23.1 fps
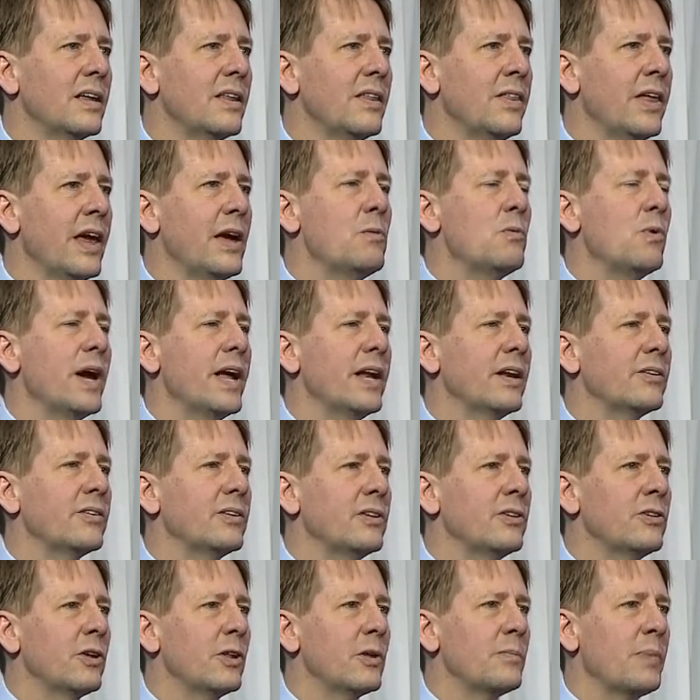they went
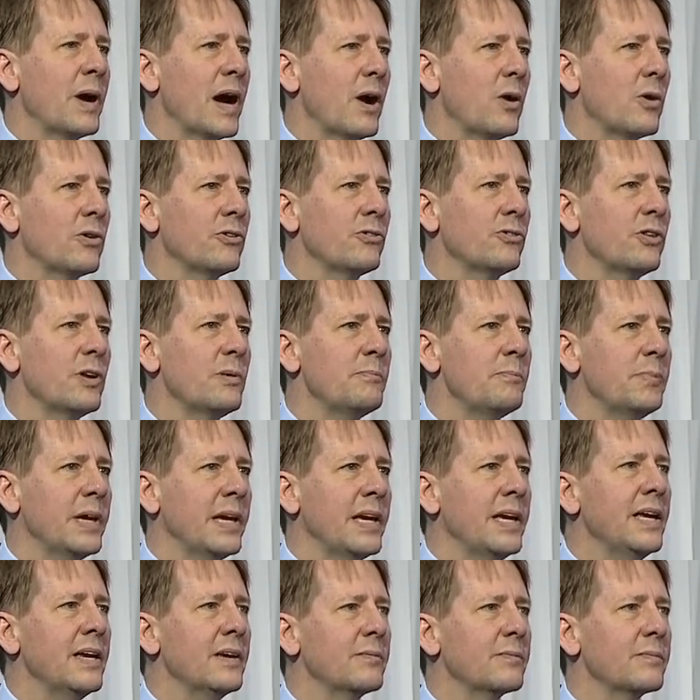to the powers that
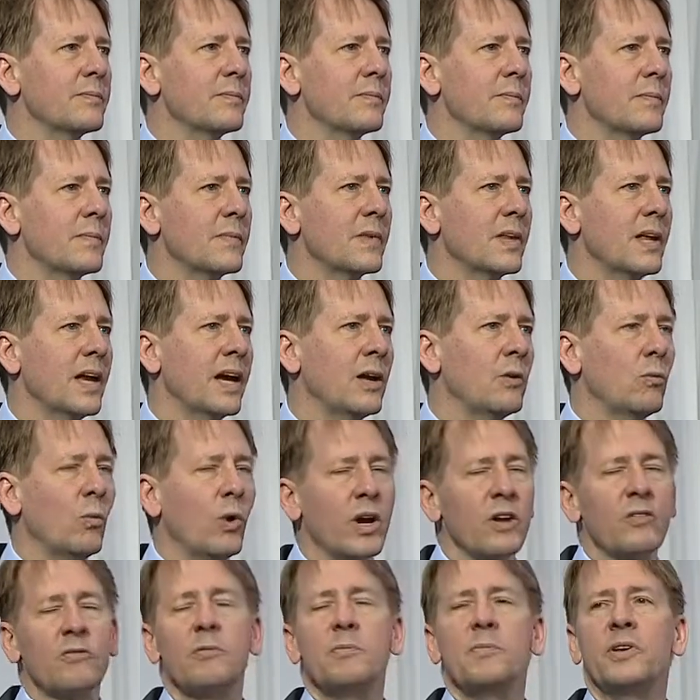be, and
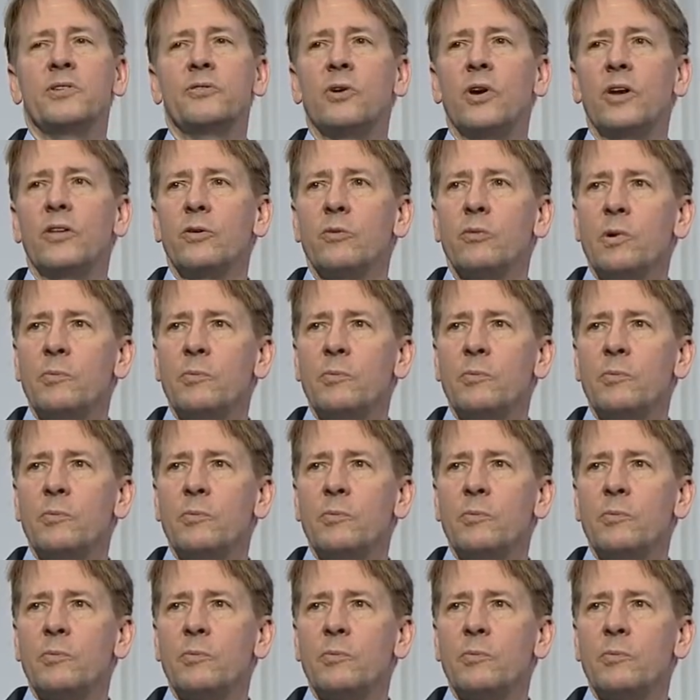one of them is on the